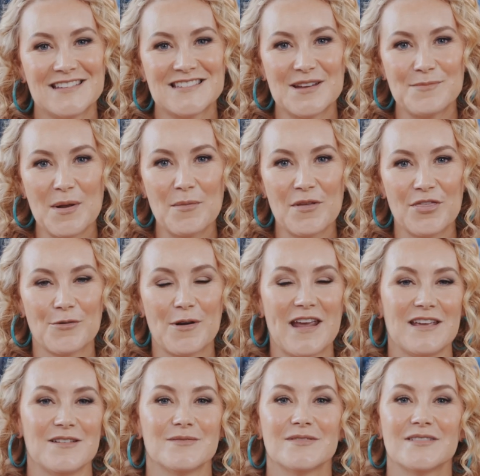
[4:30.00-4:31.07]
Tip number
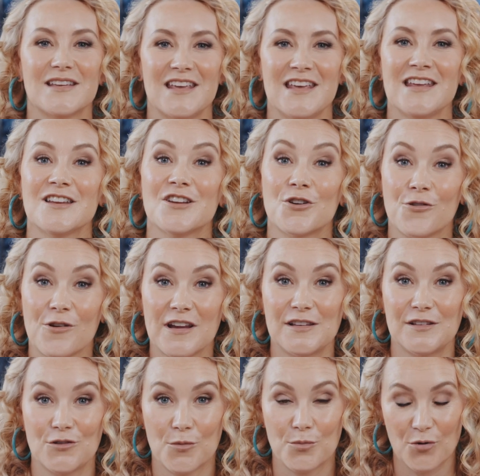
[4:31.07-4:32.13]
3,
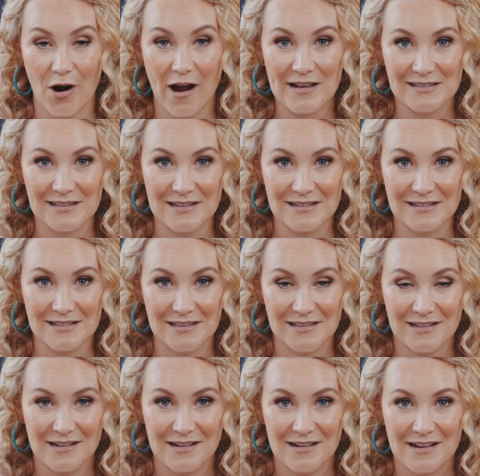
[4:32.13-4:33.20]
increase your prices.
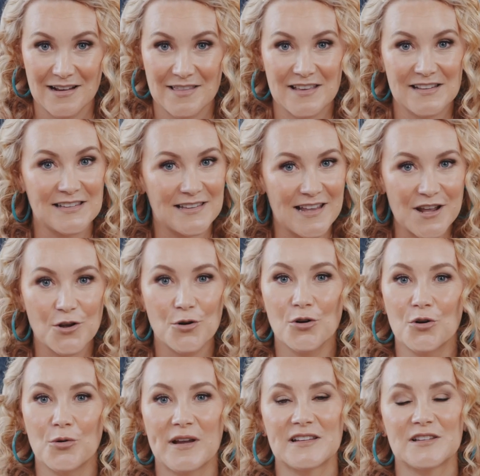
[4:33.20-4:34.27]
The single
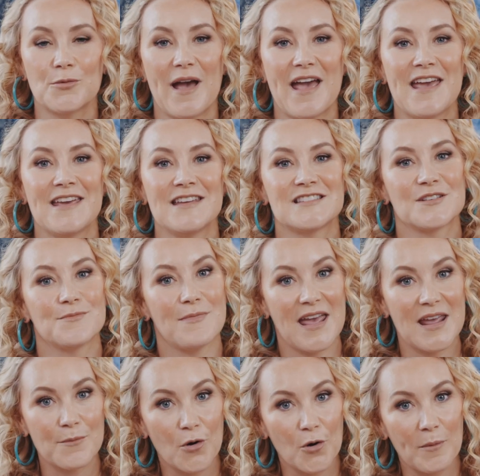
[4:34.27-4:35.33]
quickest way to
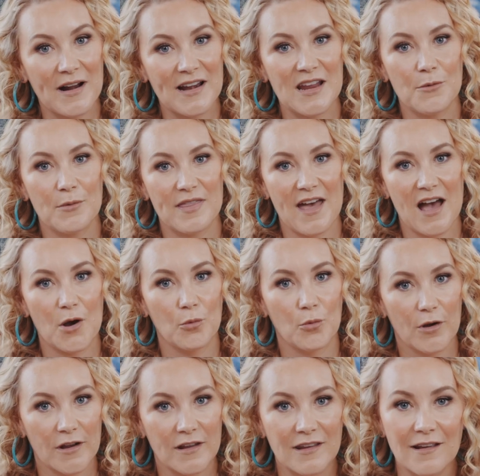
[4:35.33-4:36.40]
make more money without
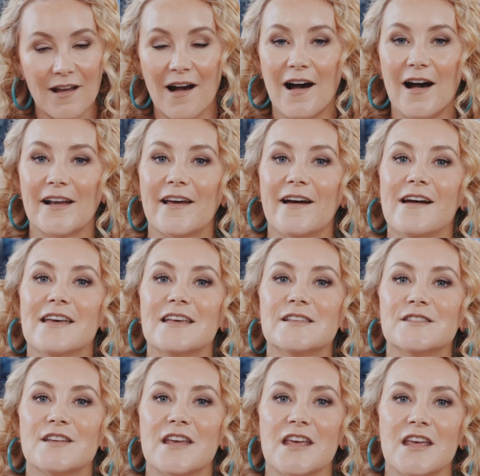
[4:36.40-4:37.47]
working harder
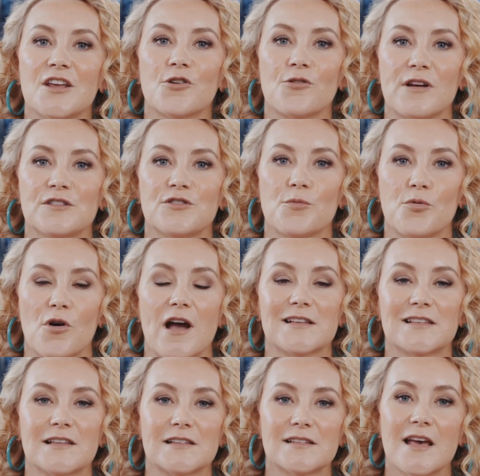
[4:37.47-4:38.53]
is to increase your
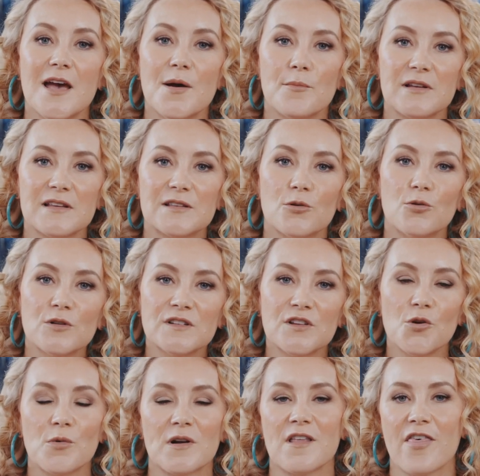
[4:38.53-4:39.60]
prices, but it's
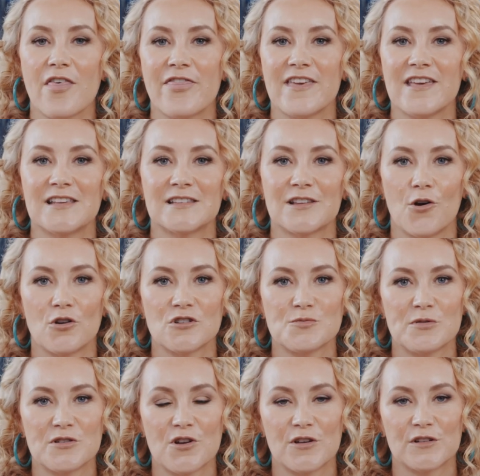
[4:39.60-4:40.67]
also one of the things that
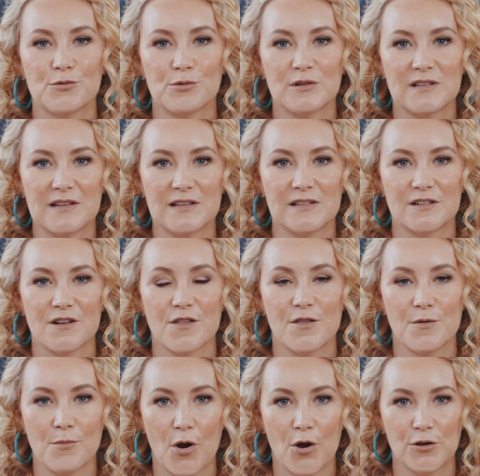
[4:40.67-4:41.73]
entrepreneurs resist
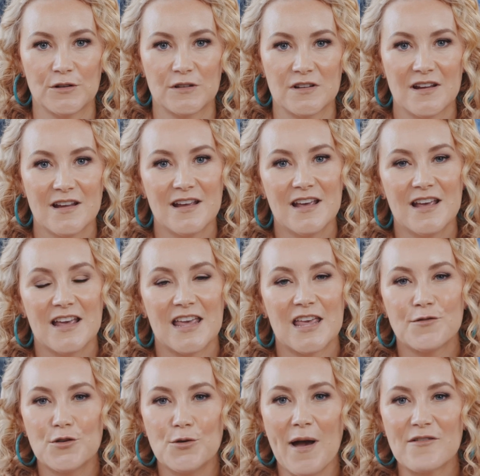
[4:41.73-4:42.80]
the most.
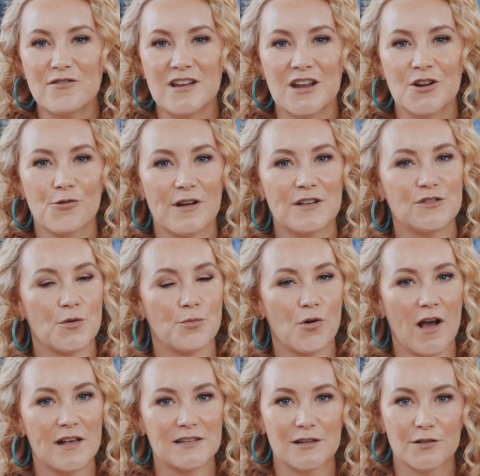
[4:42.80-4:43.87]
If you haven't increased your
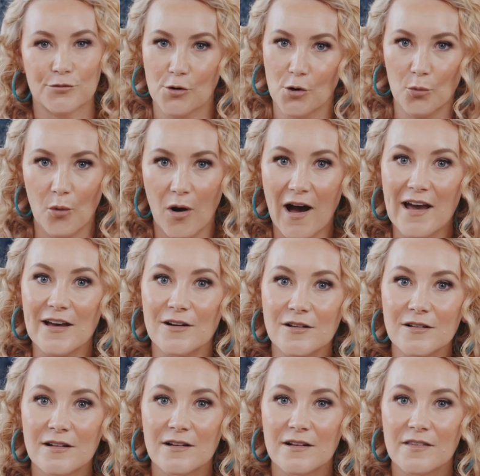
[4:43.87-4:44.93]
prices for a
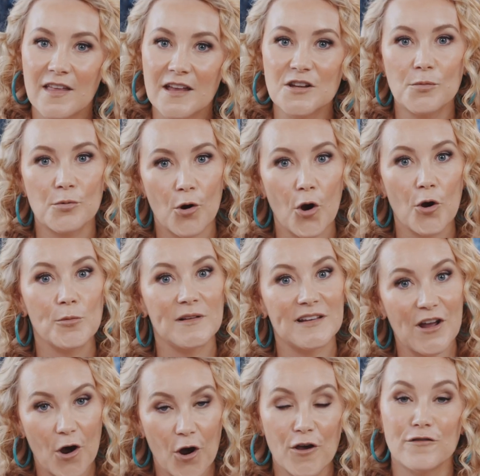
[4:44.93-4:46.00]
while, then you're
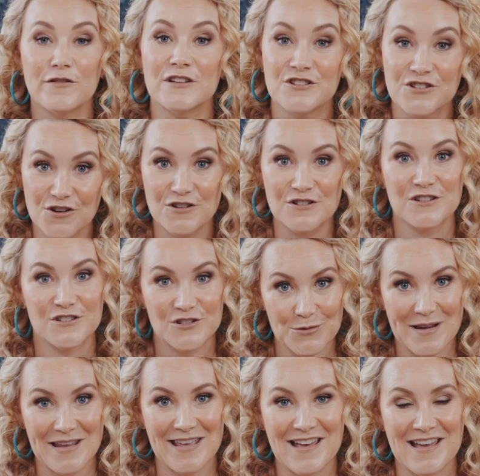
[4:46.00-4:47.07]
probably overdue to
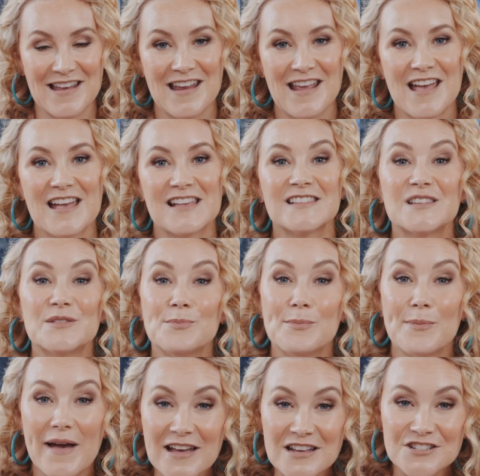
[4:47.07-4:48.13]
doing it,
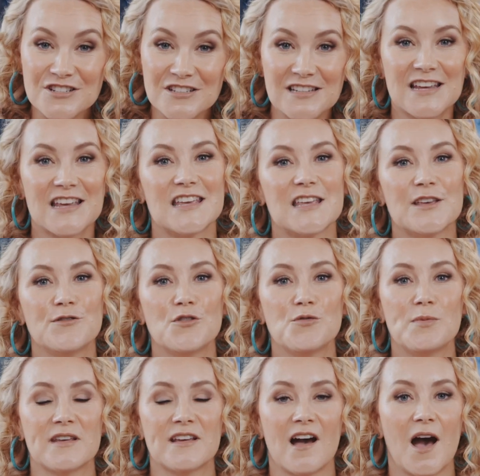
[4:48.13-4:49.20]
especially if you've
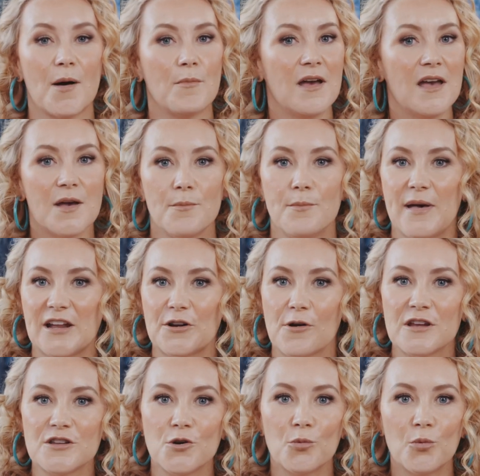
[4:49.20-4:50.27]
become better
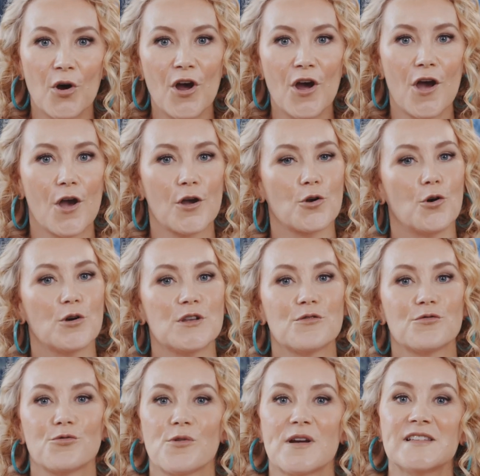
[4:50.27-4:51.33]
at your work or
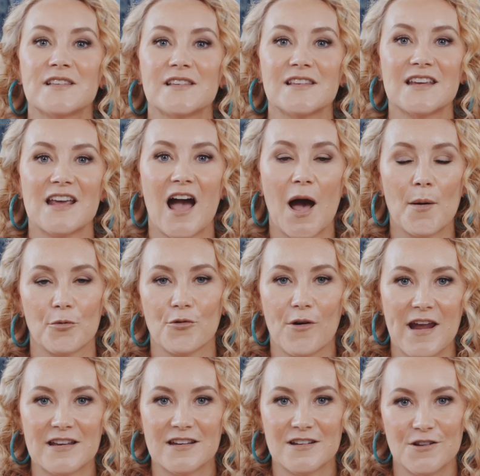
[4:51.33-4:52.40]
you've recently
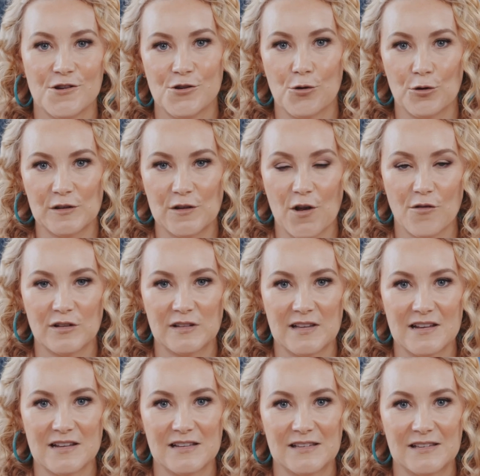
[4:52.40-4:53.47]
upgraded your
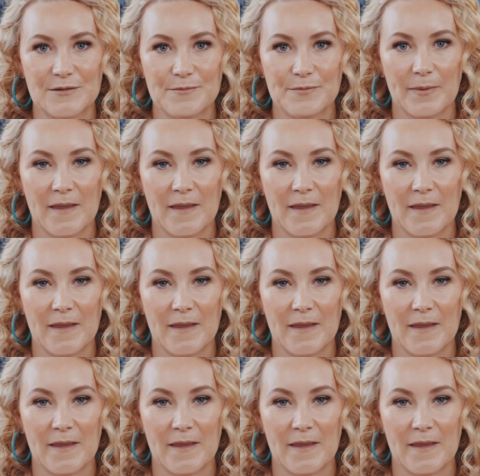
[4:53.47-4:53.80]
services.